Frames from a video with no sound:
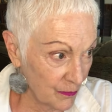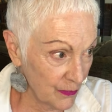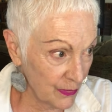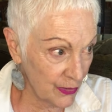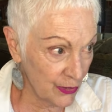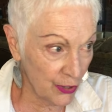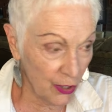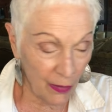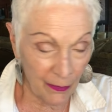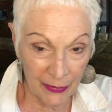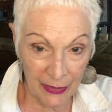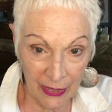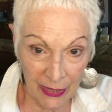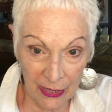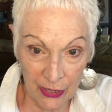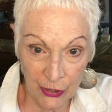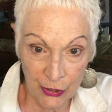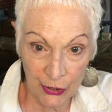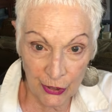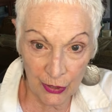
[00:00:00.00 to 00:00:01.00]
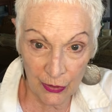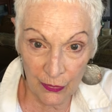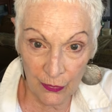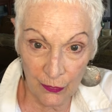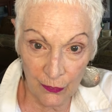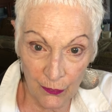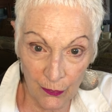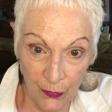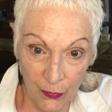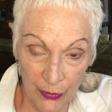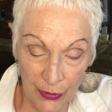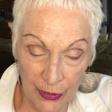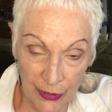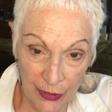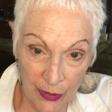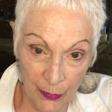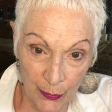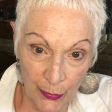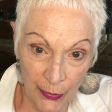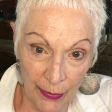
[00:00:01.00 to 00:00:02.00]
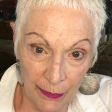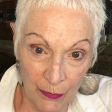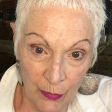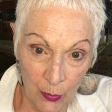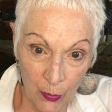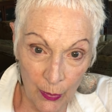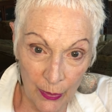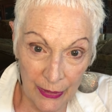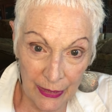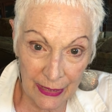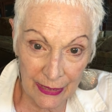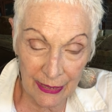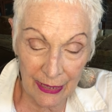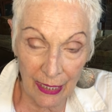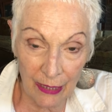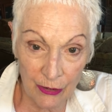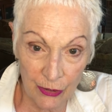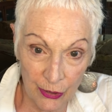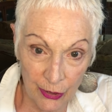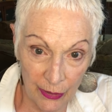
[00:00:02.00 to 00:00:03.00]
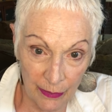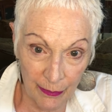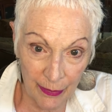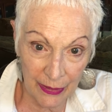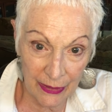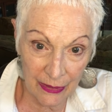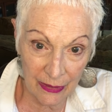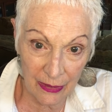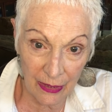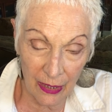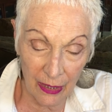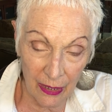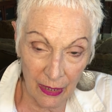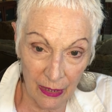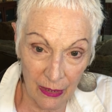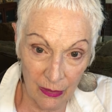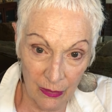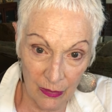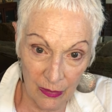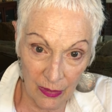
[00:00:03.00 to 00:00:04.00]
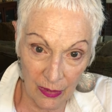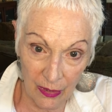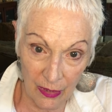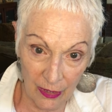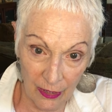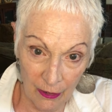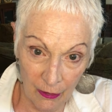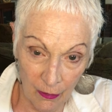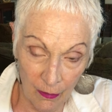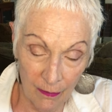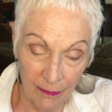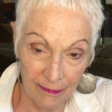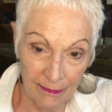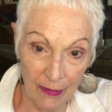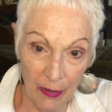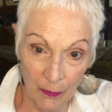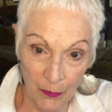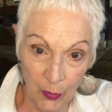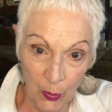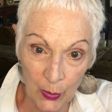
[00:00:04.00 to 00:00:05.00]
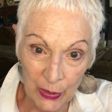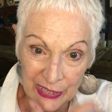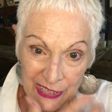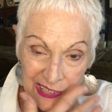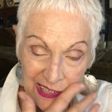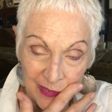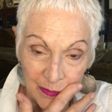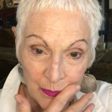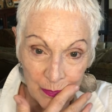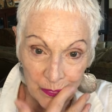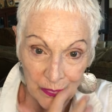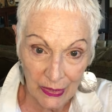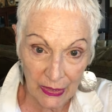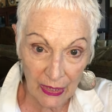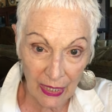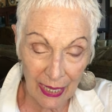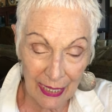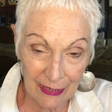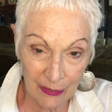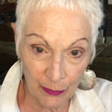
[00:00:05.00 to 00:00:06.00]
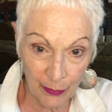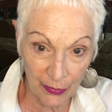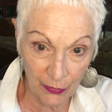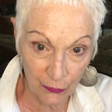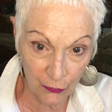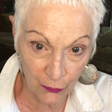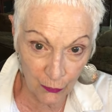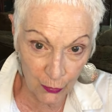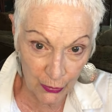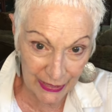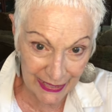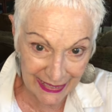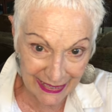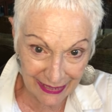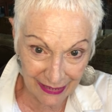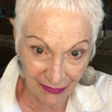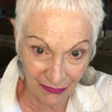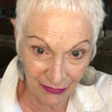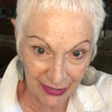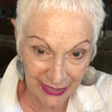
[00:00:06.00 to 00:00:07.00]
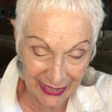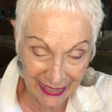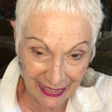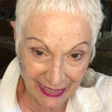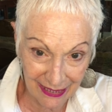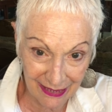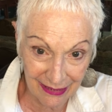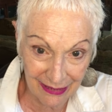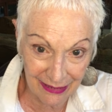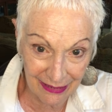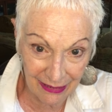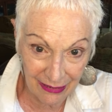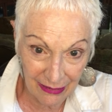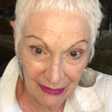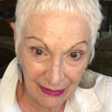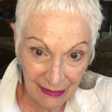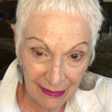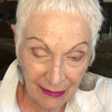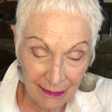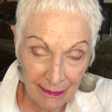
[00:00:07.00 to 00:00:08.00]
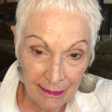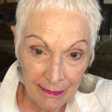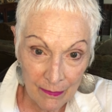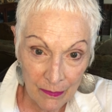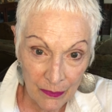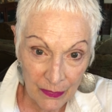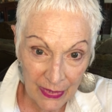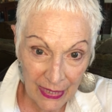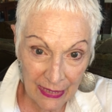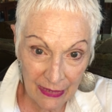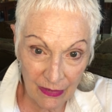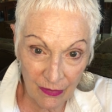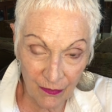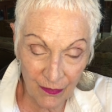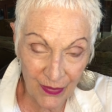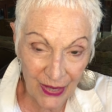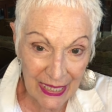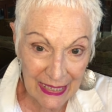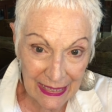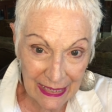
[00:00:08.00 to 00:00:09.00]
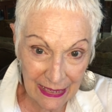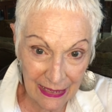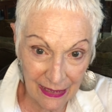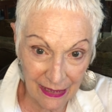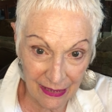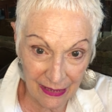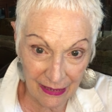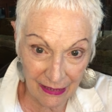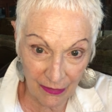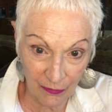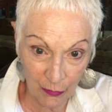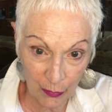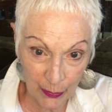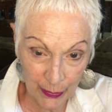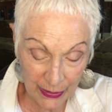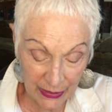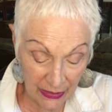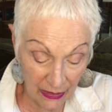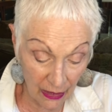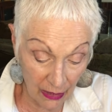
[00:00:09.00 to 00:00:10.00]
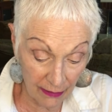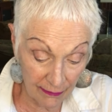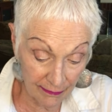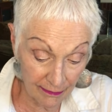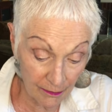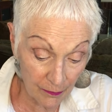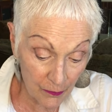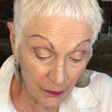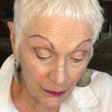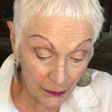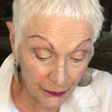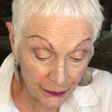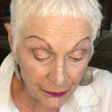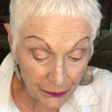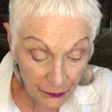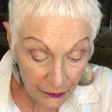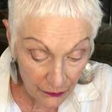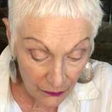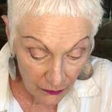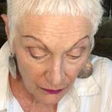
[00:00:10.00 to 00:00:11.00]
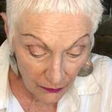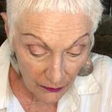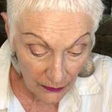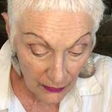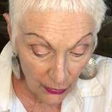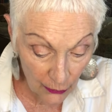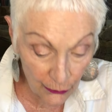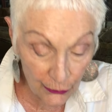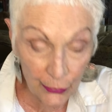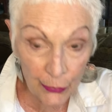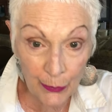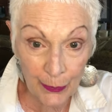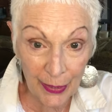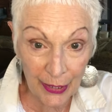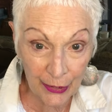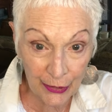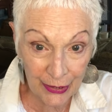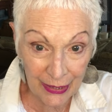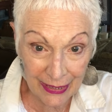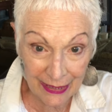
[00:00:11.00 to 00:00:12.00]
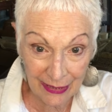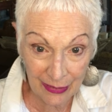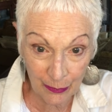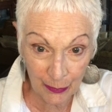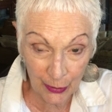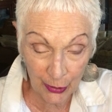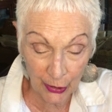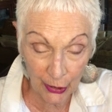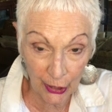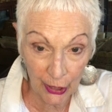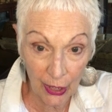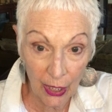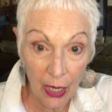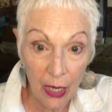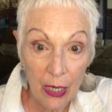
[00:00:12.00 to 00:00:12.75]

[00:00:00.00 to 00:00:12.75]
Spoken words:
nomination for the Supreme Court that's actually been, appointed has been 47 days. That's the fastest it's ever been done. Ruth Bader Ginsberg